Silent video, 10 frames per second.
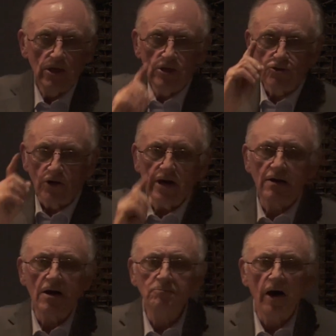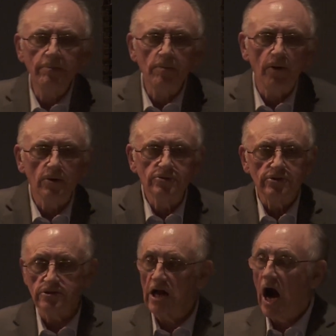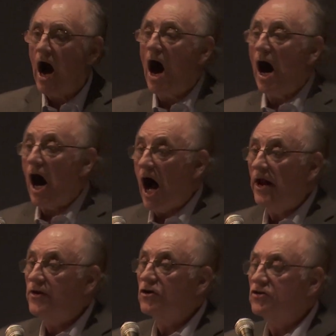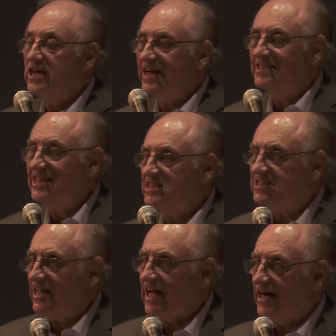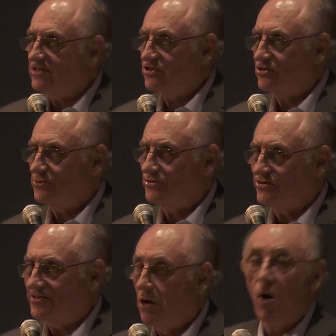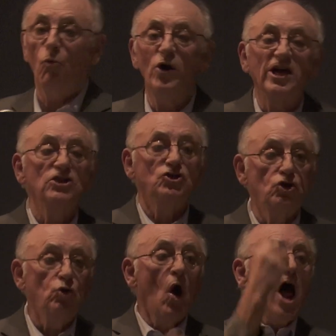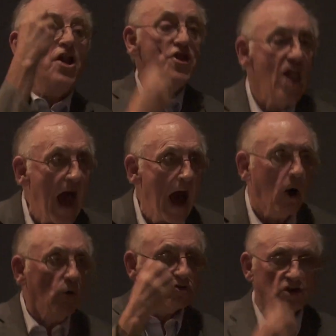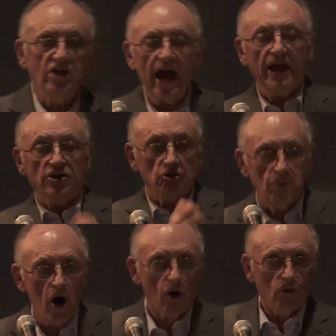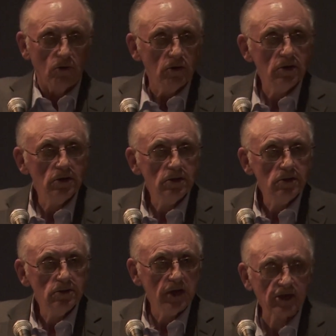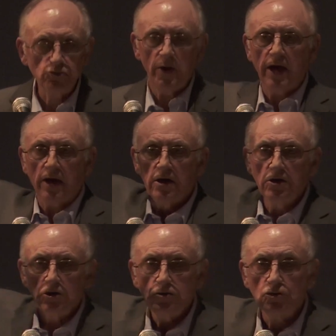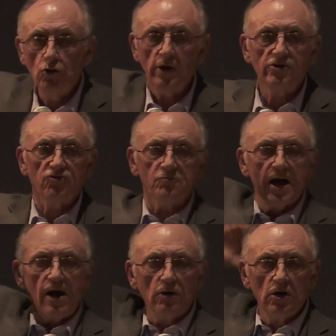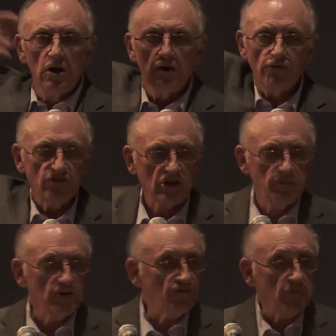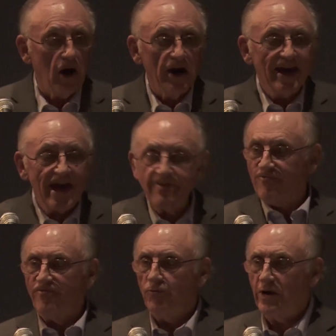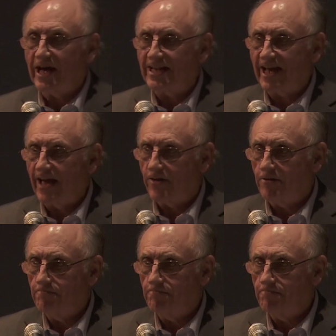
So here are my proposals. Under the existing Constitution, what we can do now, today, tomorrow, next week, 2 weeks from now, 6 months from now, if we get together.